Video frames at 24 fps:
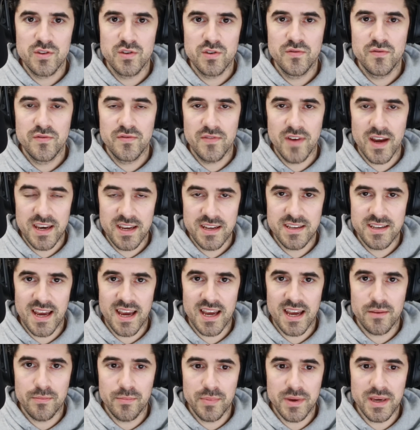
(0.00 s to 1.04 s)
to
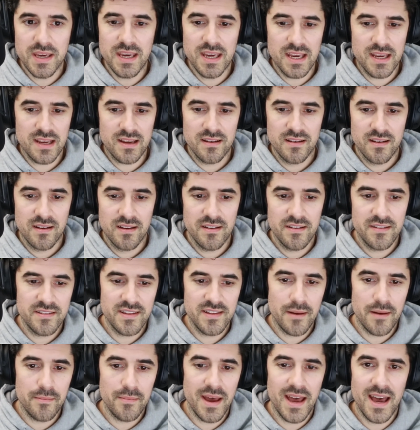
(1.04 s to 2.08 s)
Fanatec being
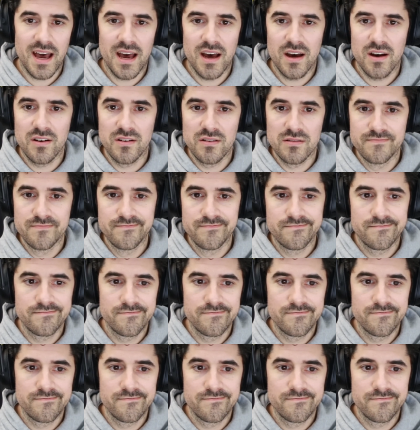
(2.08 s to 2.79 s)
somehow